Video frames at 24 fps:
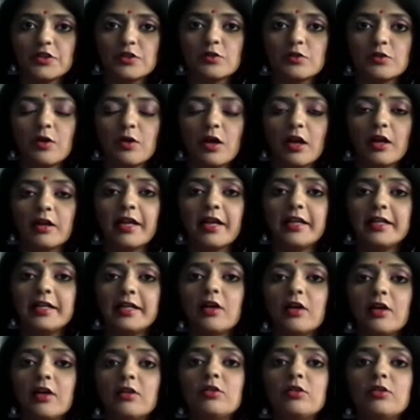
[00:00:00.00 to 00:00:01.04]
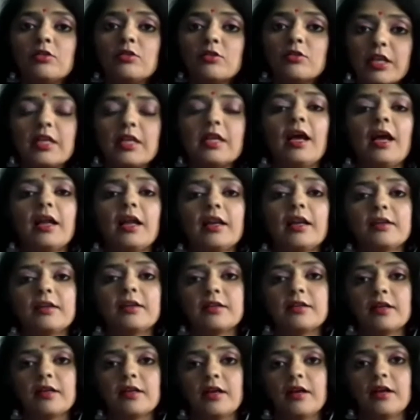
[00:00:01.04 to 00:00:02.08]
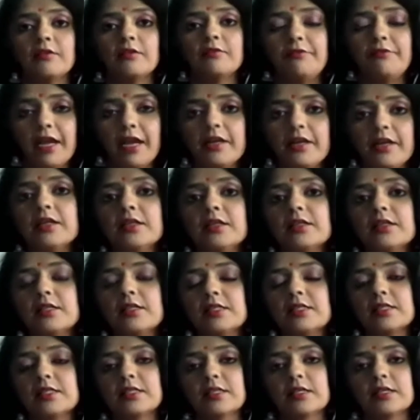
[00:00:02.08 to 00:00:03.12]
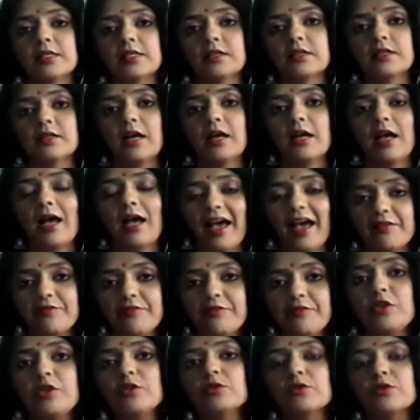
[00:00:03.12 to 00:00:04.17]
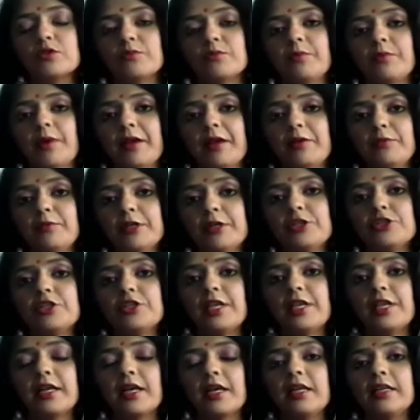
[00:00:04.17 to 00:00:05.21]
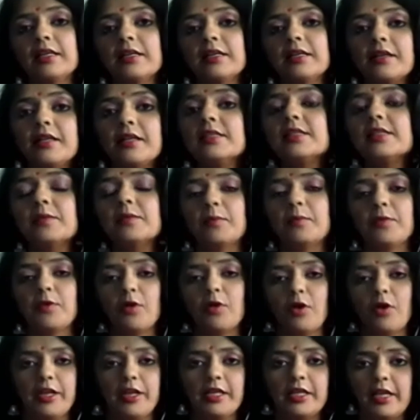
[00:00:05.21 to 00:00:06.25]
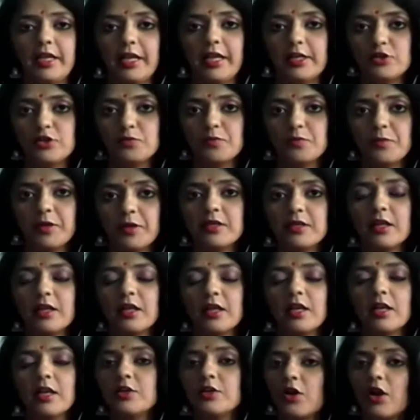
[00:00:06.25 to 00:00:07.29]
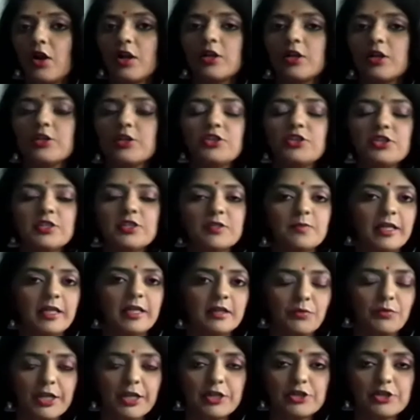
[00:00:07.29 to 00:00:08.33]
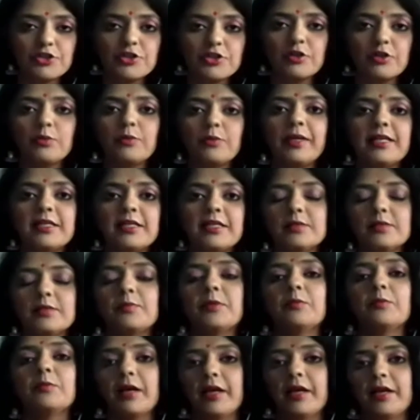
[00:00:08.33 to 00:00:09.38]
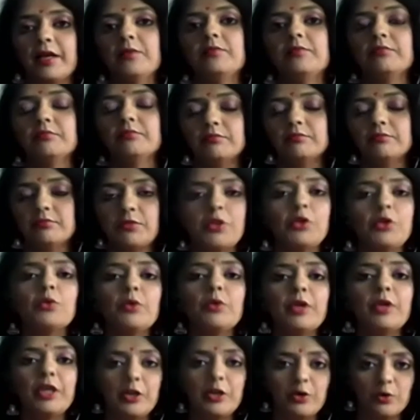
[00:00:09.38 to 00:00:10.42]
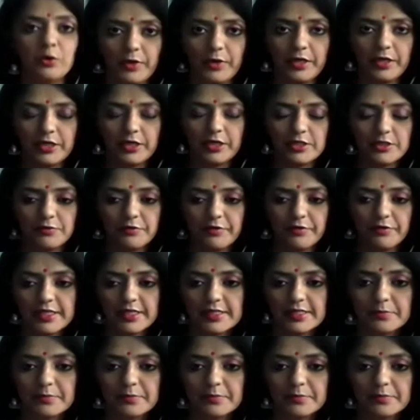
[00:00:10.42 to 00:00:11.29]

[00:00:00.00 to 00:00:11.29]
who are right now looking at various avenues by which they can increase employee engagement, not just by the conventional ways, but by new innovative ways.